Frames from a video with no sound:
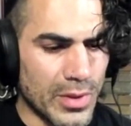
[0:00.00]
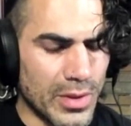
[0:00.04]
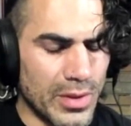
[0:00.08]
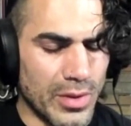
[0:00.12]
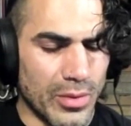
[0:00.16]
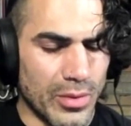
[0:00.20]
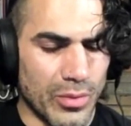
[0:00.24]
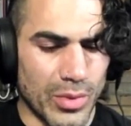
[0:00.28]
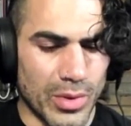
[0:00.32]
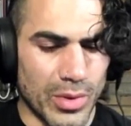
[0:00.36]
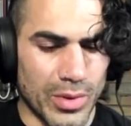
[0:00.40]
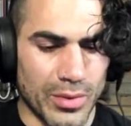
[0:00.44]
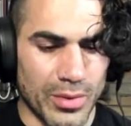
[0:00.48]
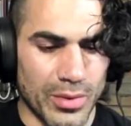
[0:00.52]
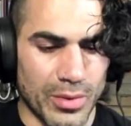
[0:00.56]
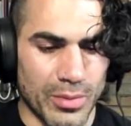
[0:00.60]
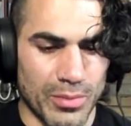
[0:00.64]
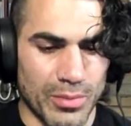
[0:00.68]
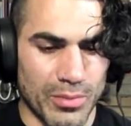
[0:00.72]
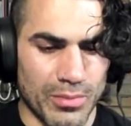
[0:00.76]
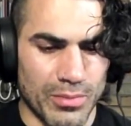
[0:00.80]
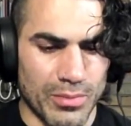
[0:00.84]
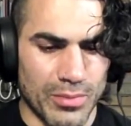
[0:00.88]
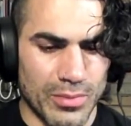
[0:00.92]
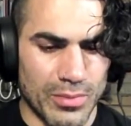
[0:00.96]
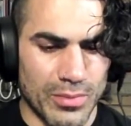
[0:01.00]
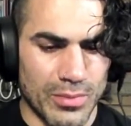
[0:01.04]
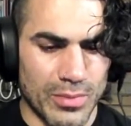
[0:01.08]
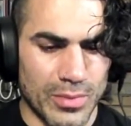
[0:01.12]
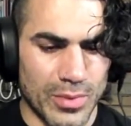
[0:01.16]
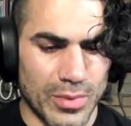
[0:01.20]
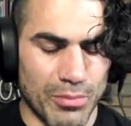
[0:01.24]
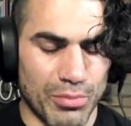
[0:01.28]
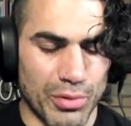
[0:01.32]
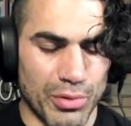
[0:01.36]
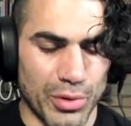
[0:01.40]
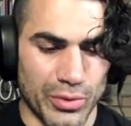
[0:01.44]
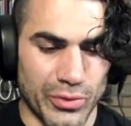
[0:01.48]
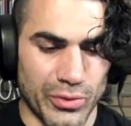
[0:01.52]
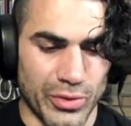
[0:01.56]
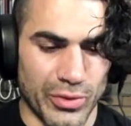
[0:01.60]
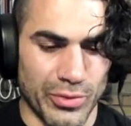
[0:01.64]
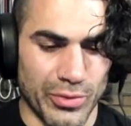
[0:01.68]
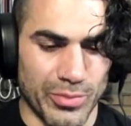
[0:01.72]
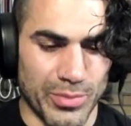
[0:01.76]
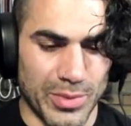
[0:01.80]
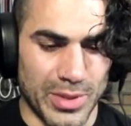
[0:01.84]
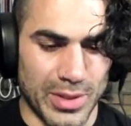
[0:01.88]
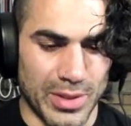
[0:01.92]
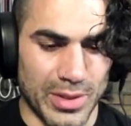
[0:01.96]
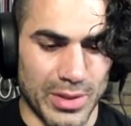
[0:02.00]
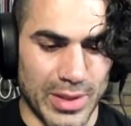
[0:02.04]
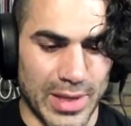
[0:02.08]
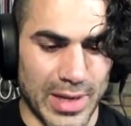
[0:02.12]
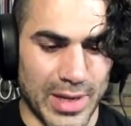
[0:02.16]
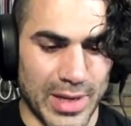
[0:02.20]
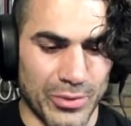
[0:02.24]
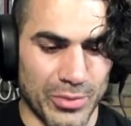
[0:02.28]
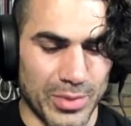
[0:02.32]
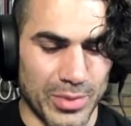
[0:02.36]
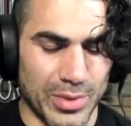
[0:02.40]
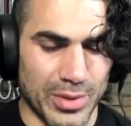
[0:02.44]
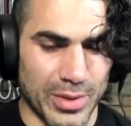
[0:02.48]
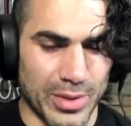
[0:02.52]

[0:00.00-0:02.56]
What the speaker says: And then one of them approaches me and asks me,